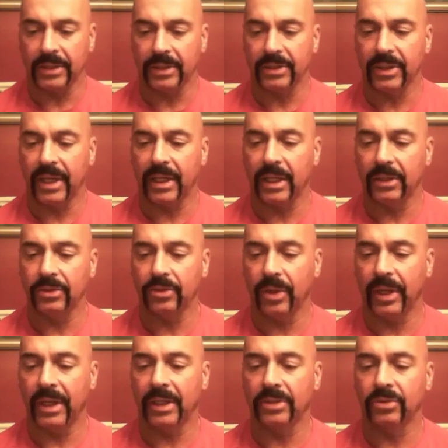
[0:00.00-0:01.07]
a San
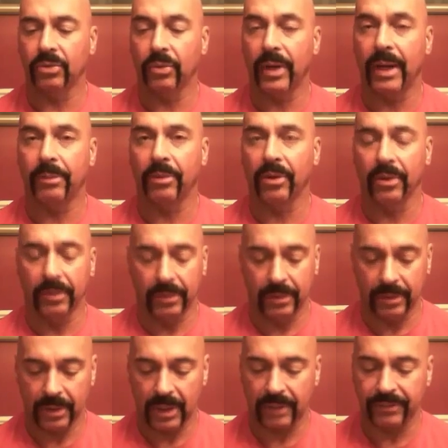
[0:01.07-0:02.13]
Andreas wrapper.
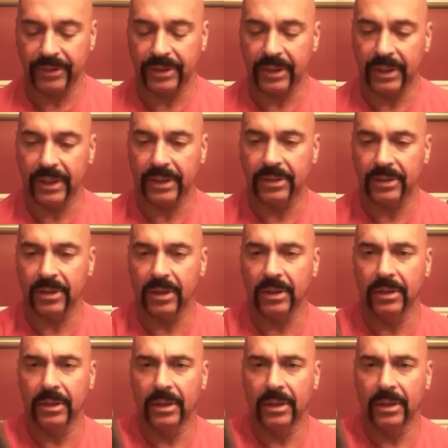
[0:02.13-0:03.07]
Obviously it's a